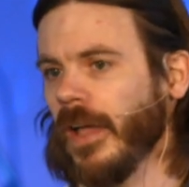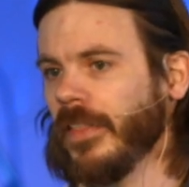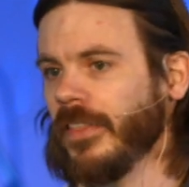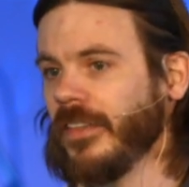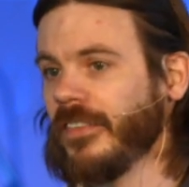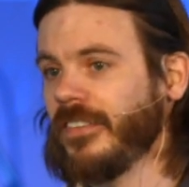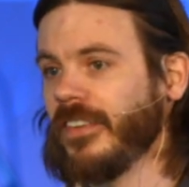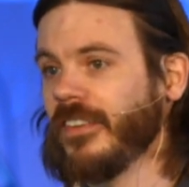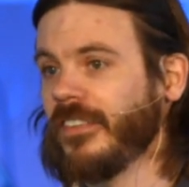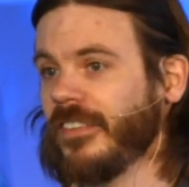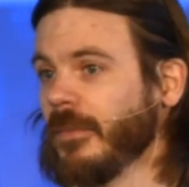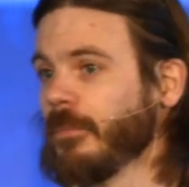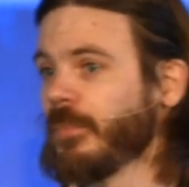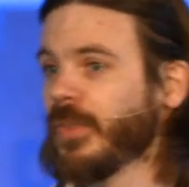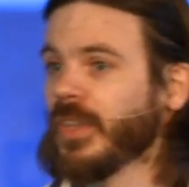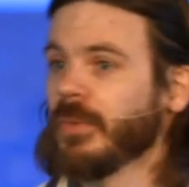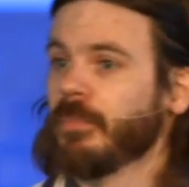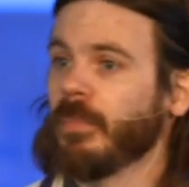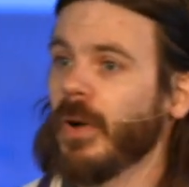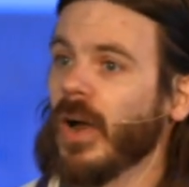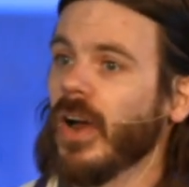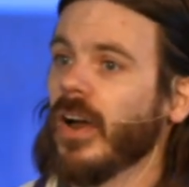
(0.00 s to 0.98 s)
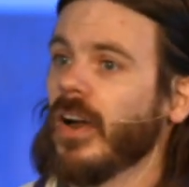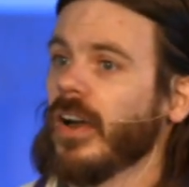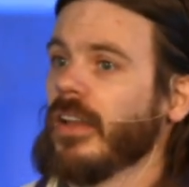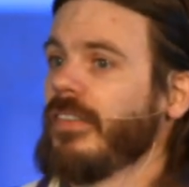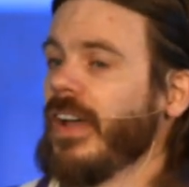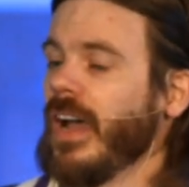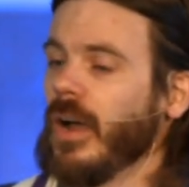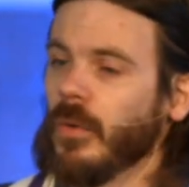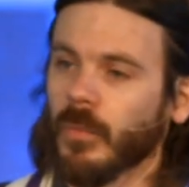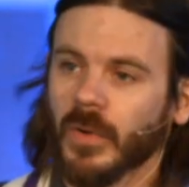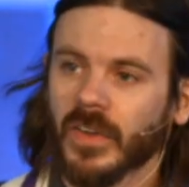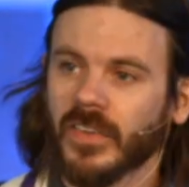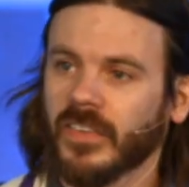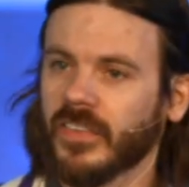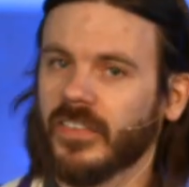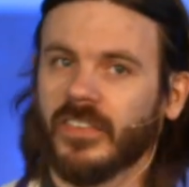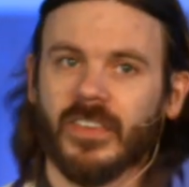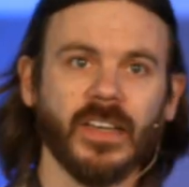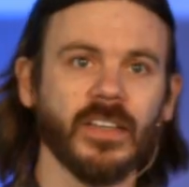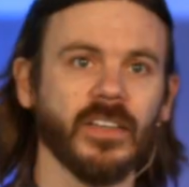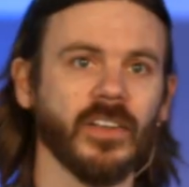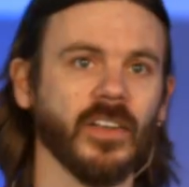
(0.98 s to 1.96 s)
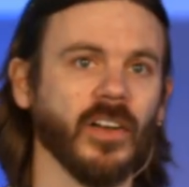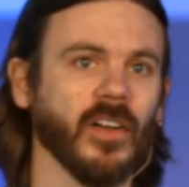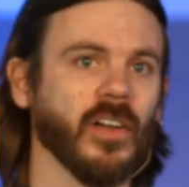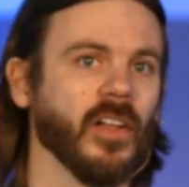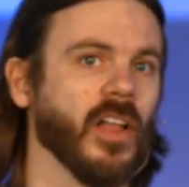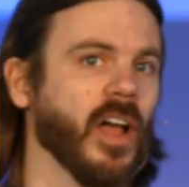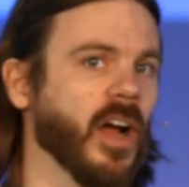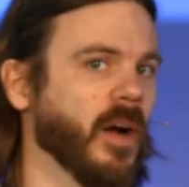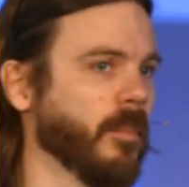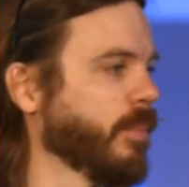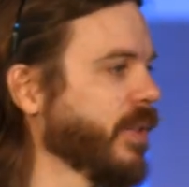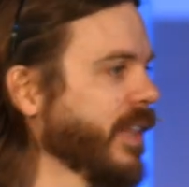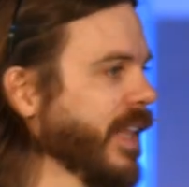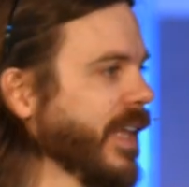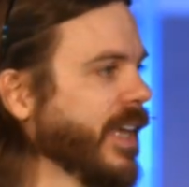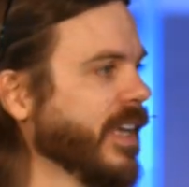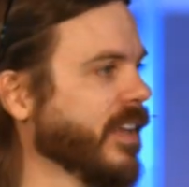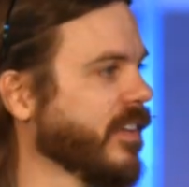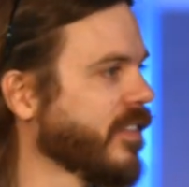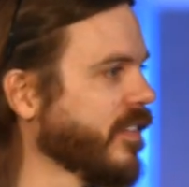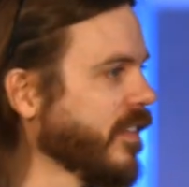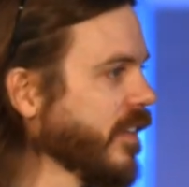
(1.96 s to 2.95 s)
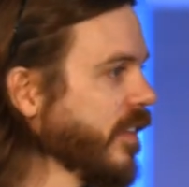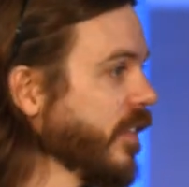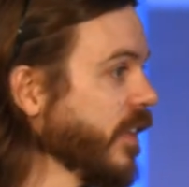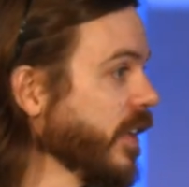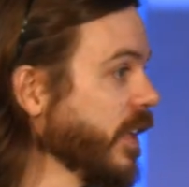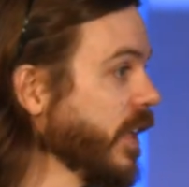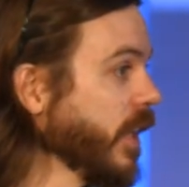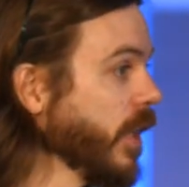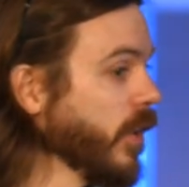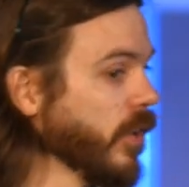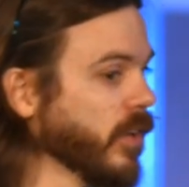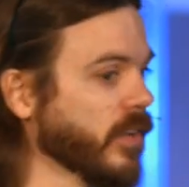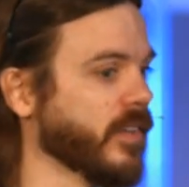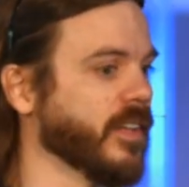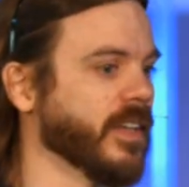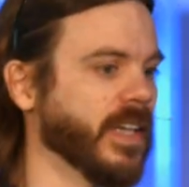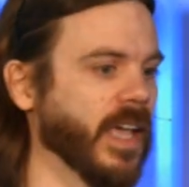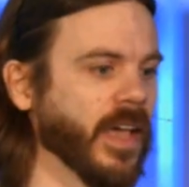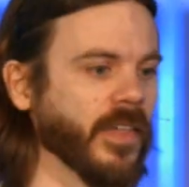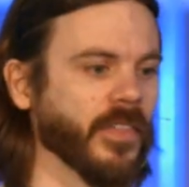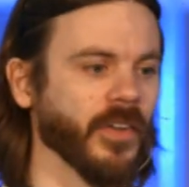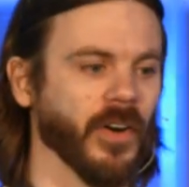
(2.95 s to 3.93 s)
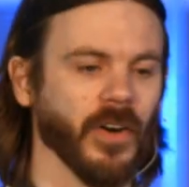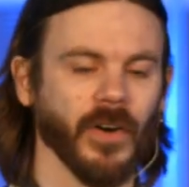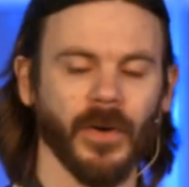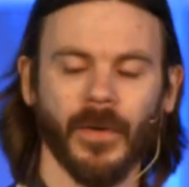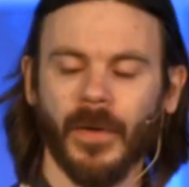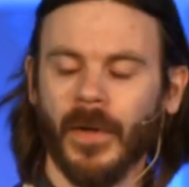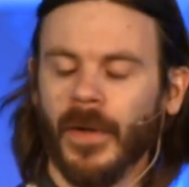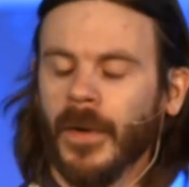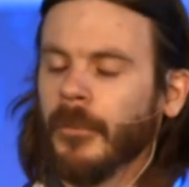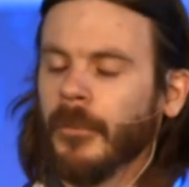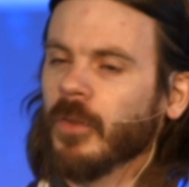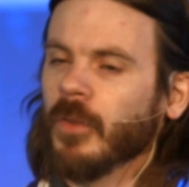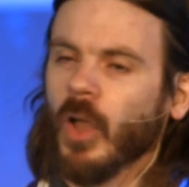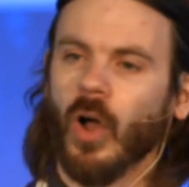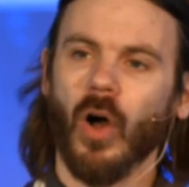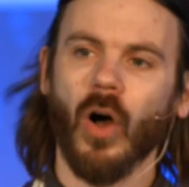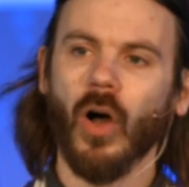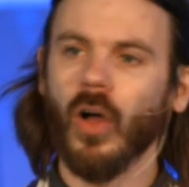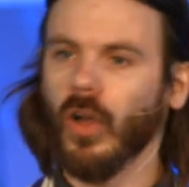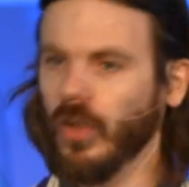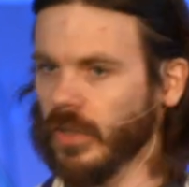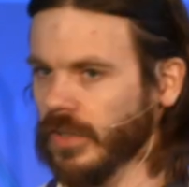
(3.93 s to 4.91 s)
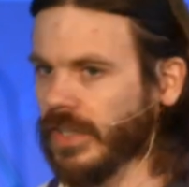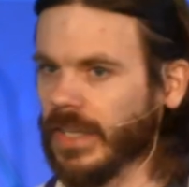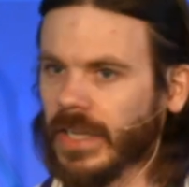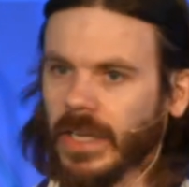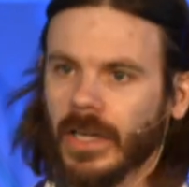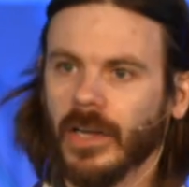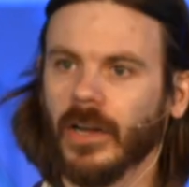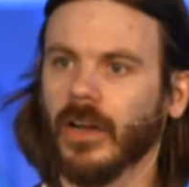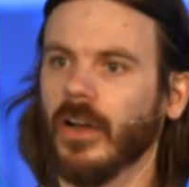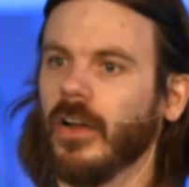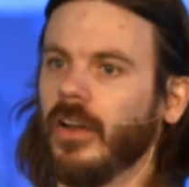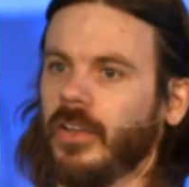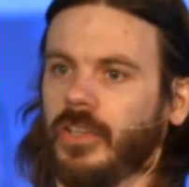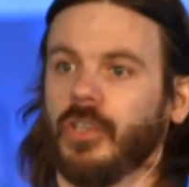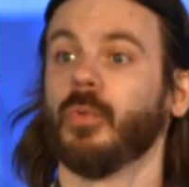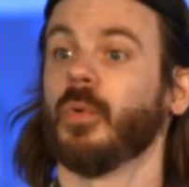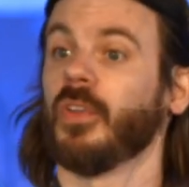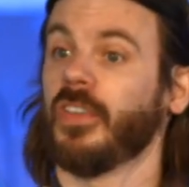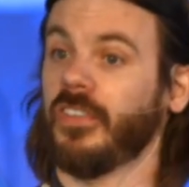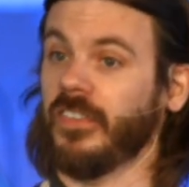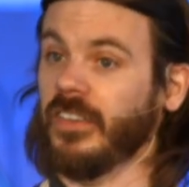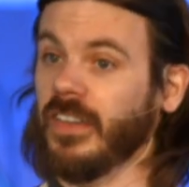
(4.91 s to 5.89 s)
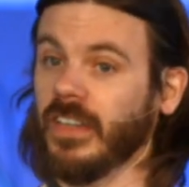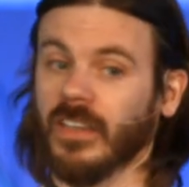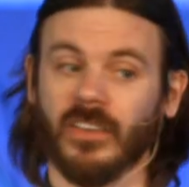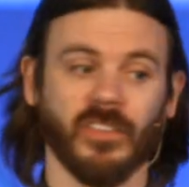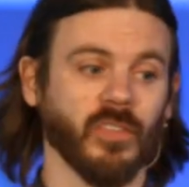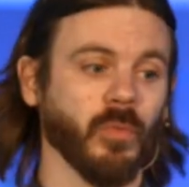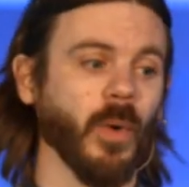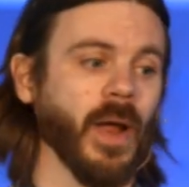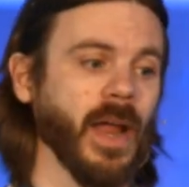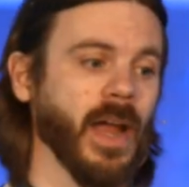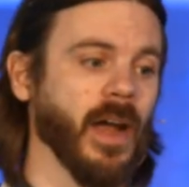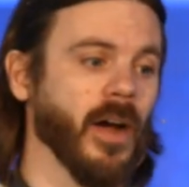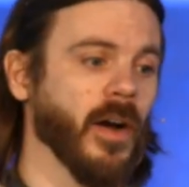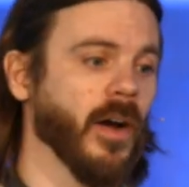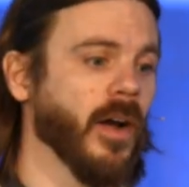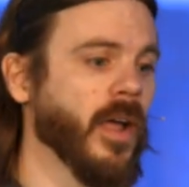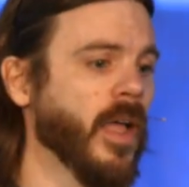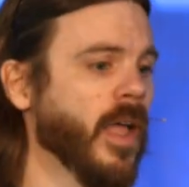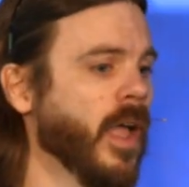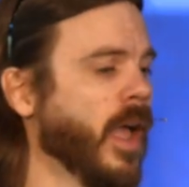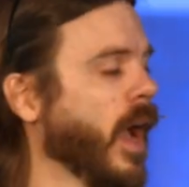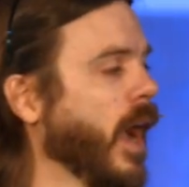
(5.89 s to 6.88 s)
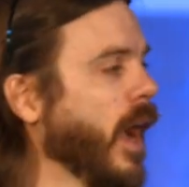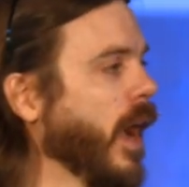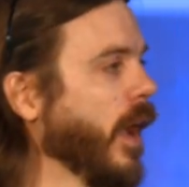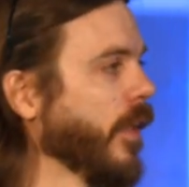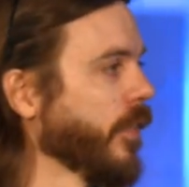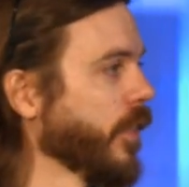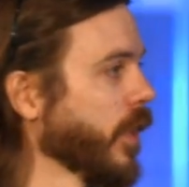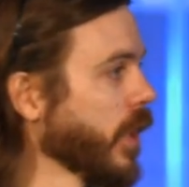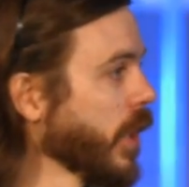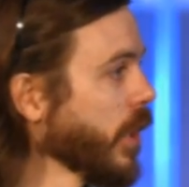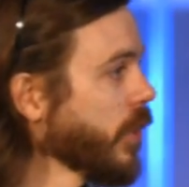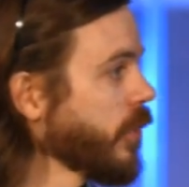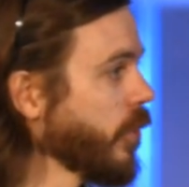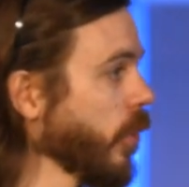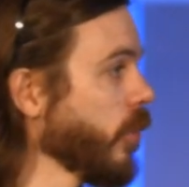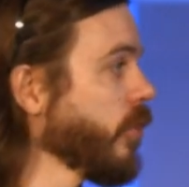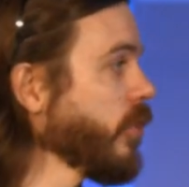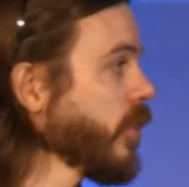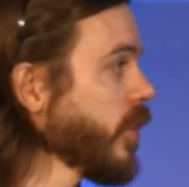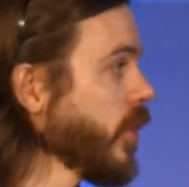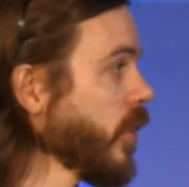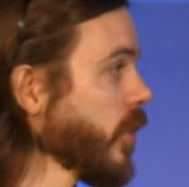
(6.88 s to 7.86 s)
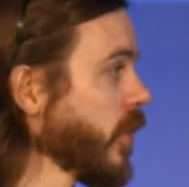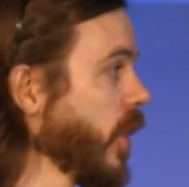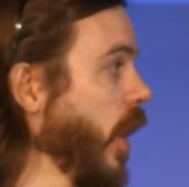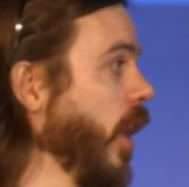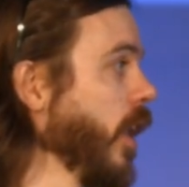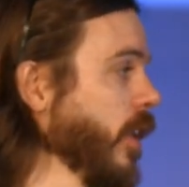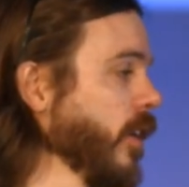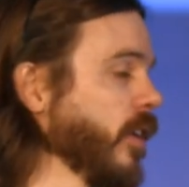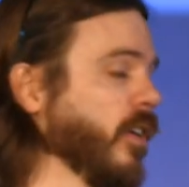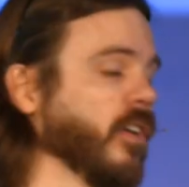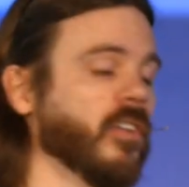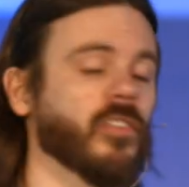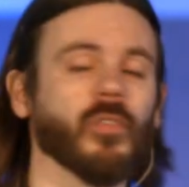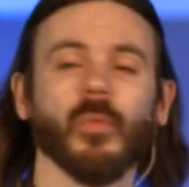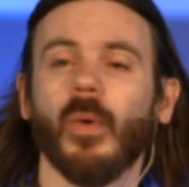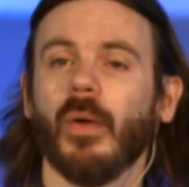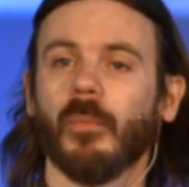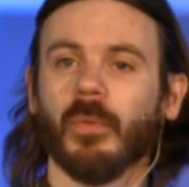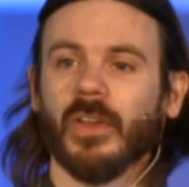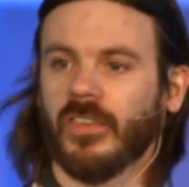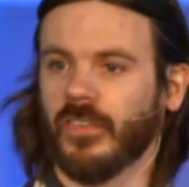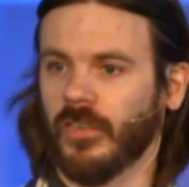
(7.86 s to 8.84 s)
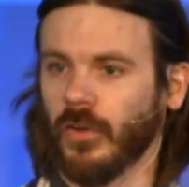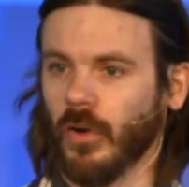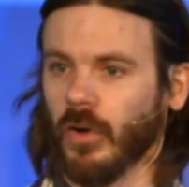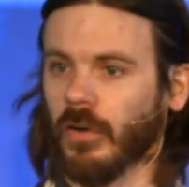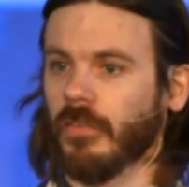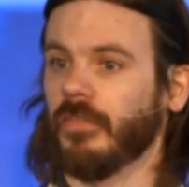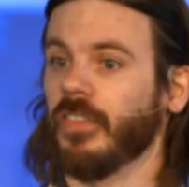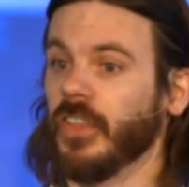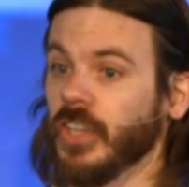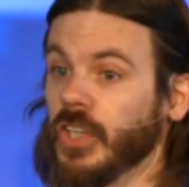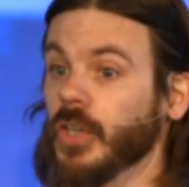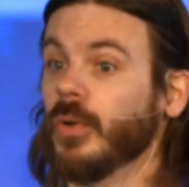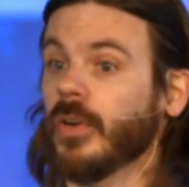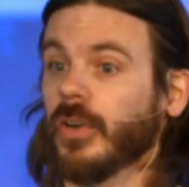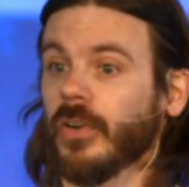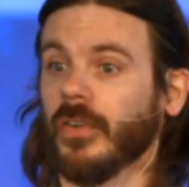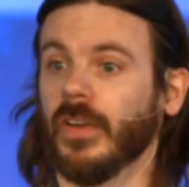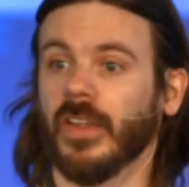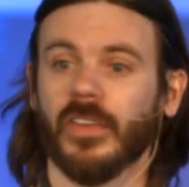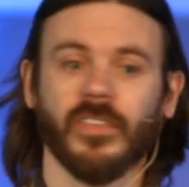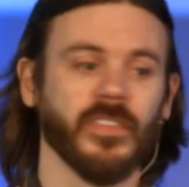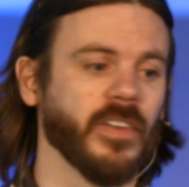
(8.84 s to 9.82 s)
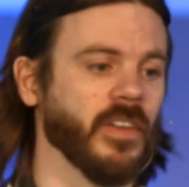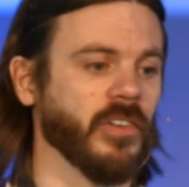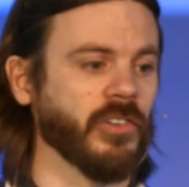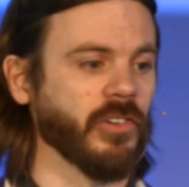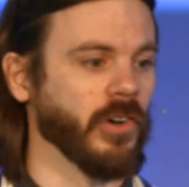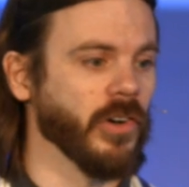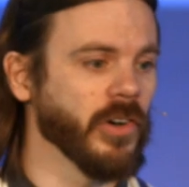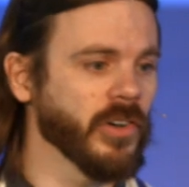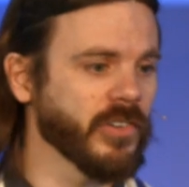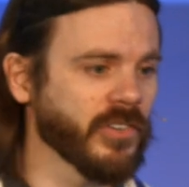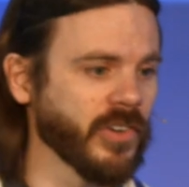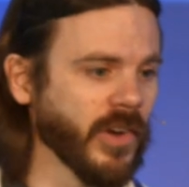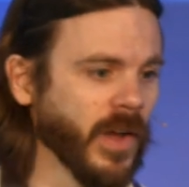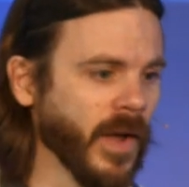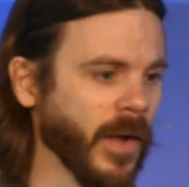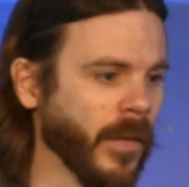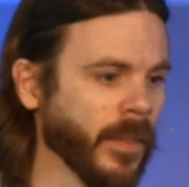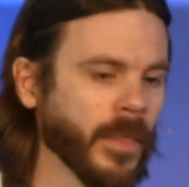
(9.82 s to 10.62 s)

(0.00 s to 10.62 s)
This is simply part of how we signal our place in the year together. All year, you will see us wear the liturgical colors when we serve the Eucharist at church.